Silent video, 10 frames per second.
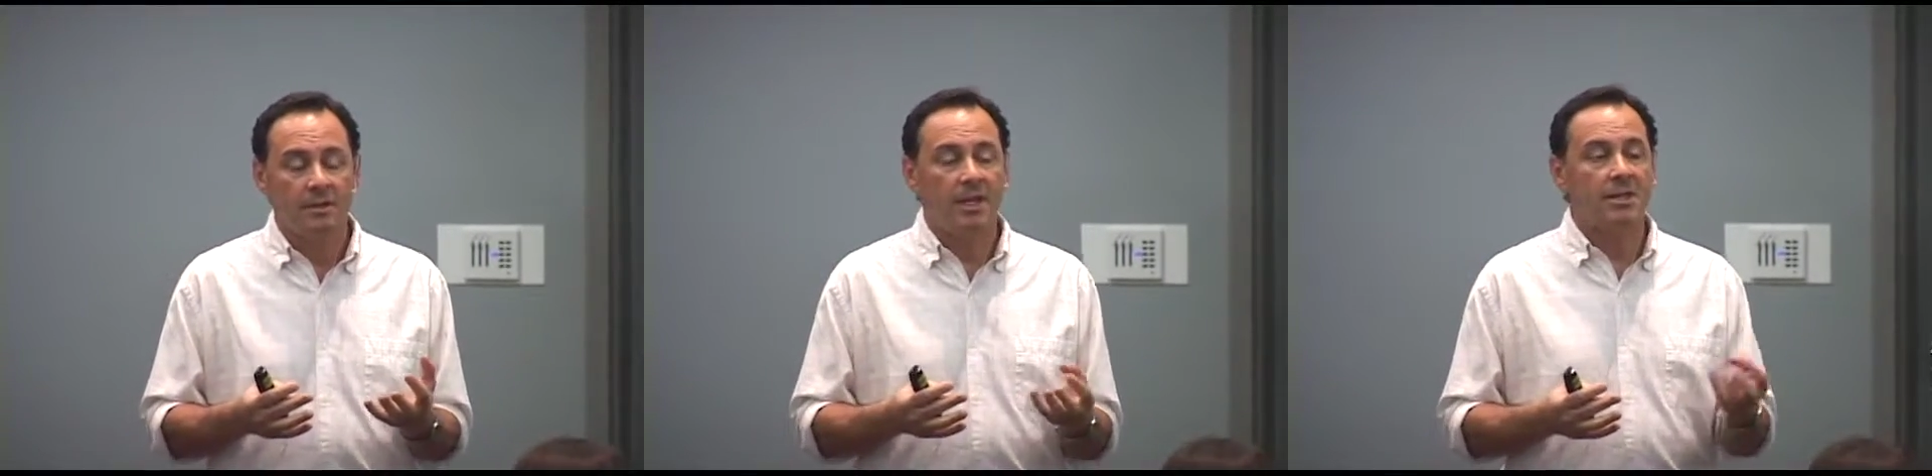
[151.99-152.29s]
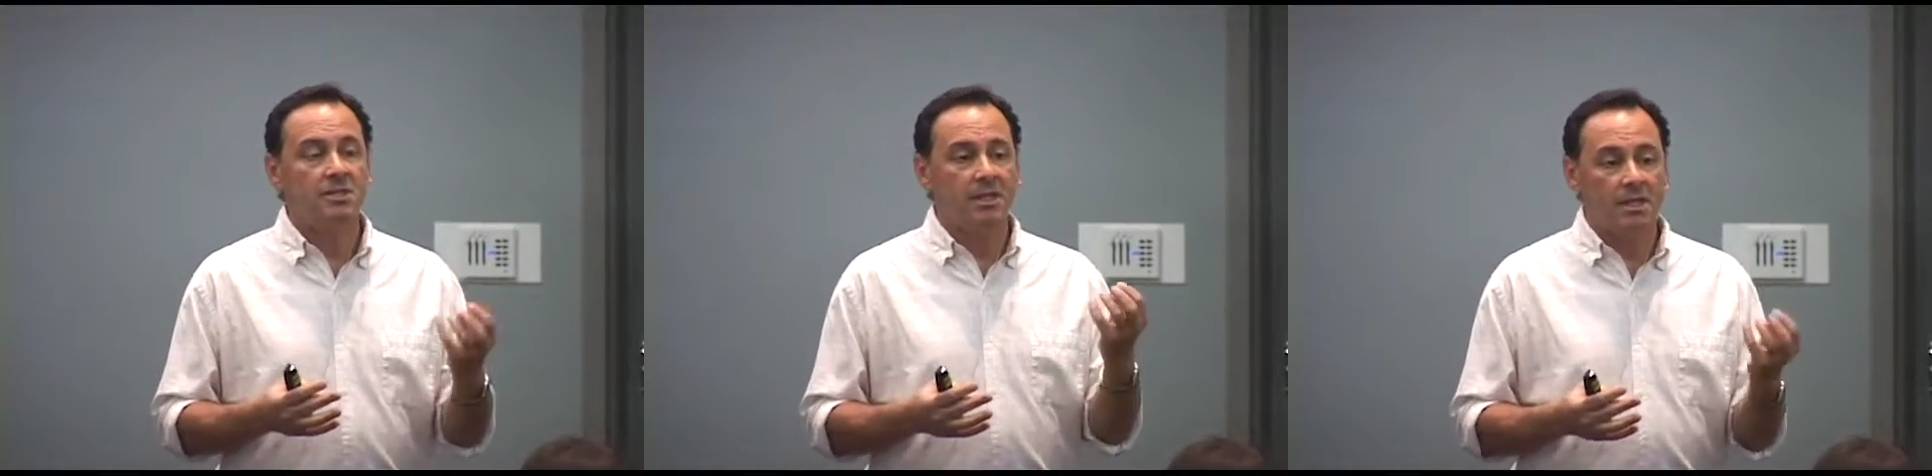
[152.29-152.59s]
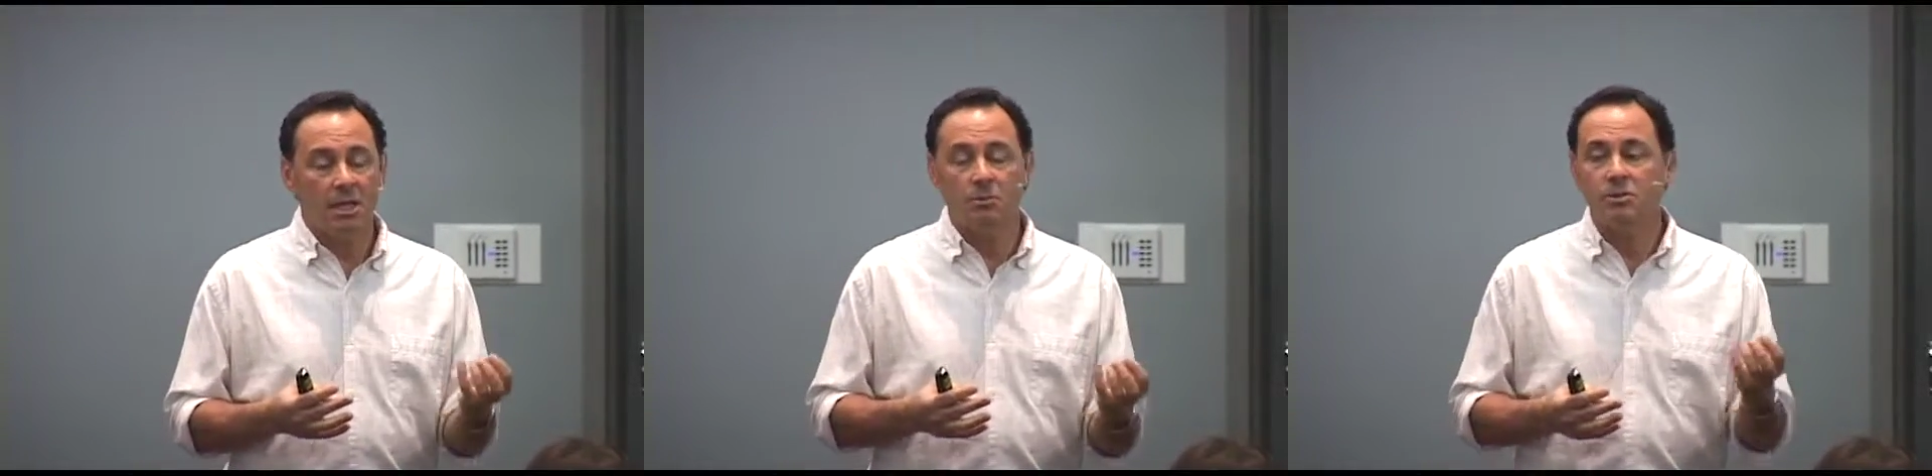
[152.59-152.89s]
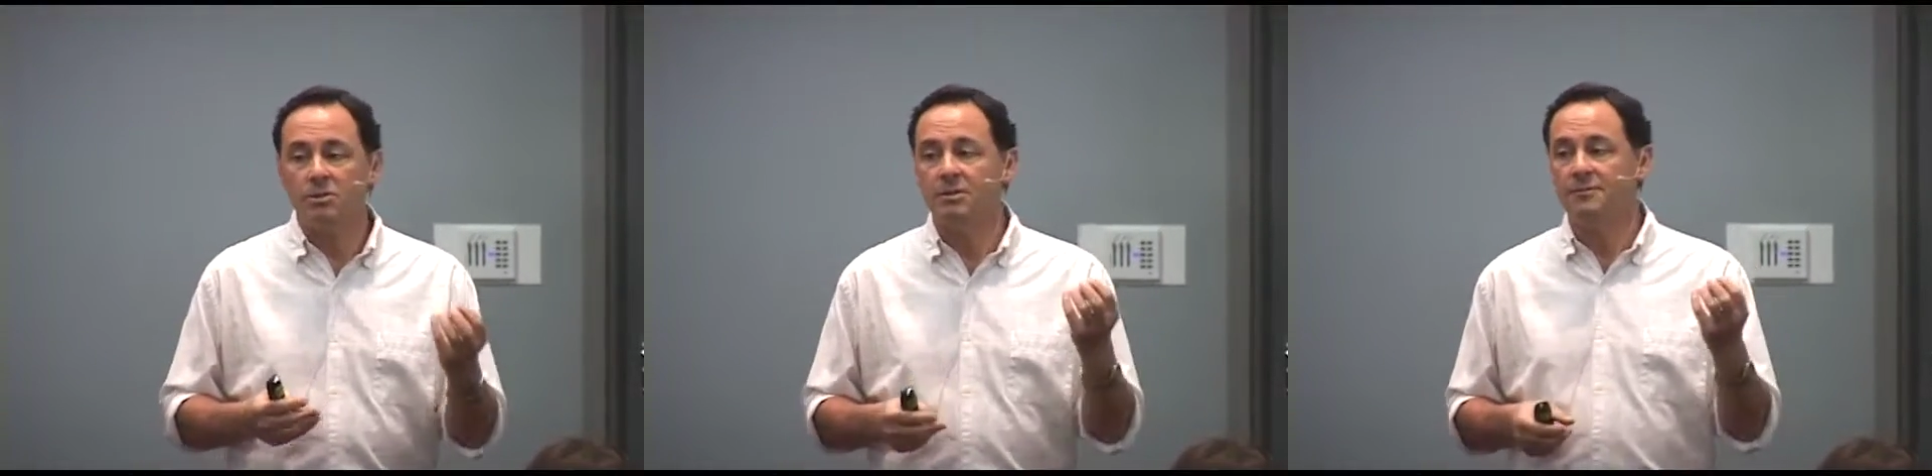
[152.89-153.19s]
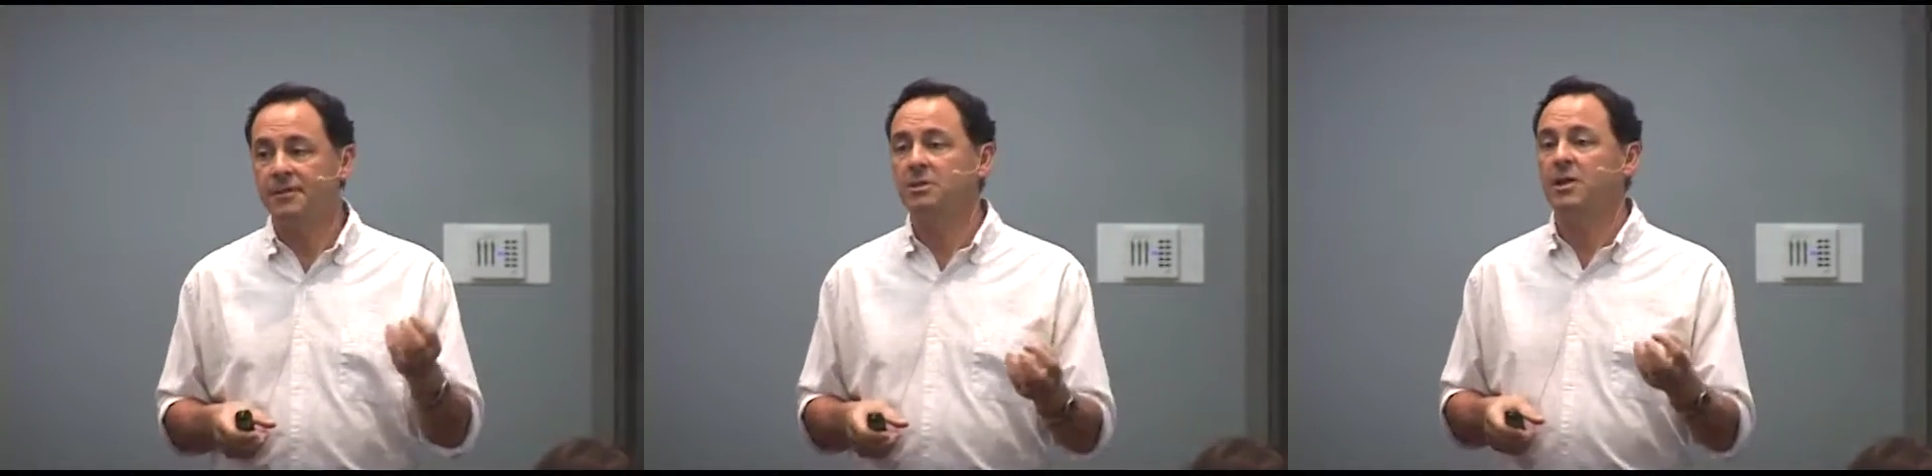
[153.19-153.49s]
that actually enables you to
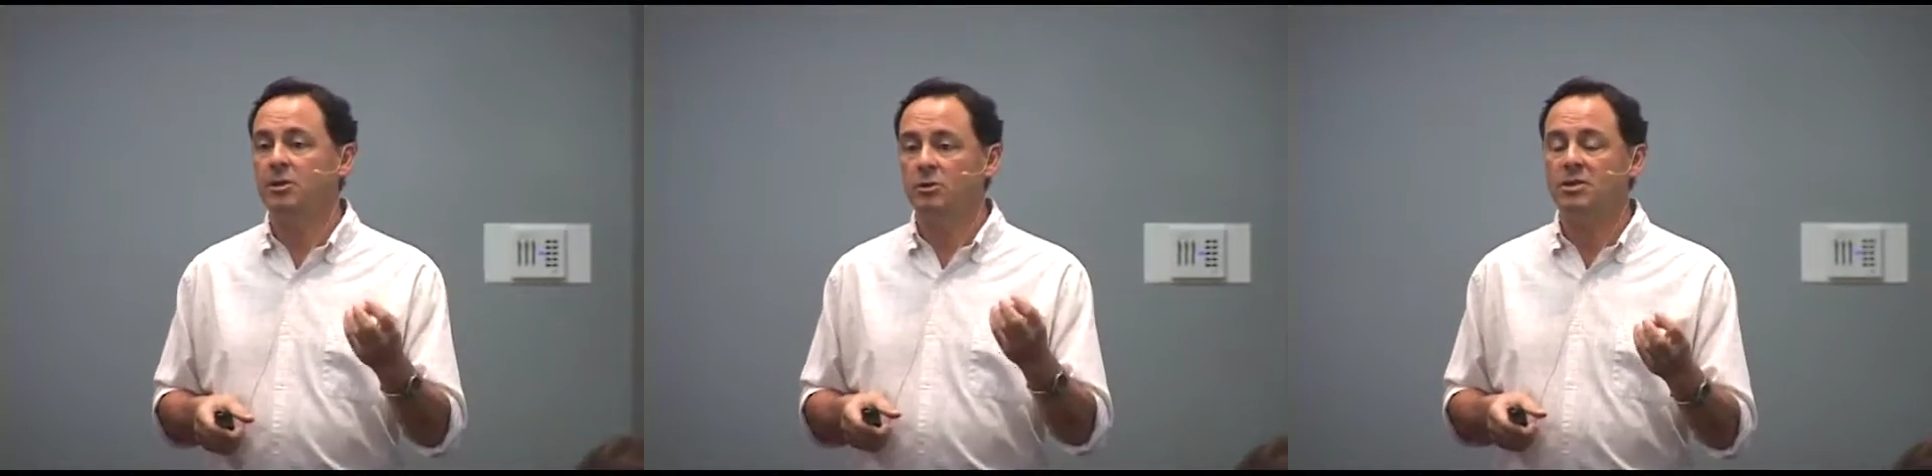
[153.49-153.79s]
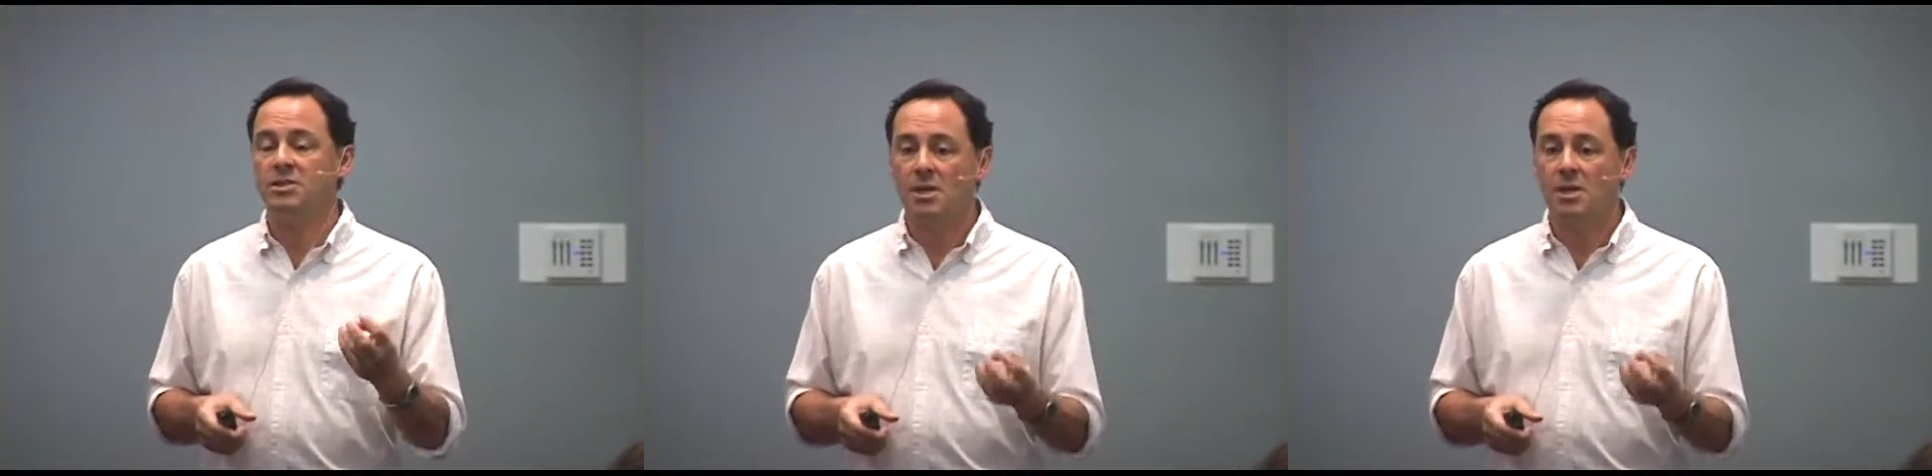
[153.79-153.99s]
feel like you can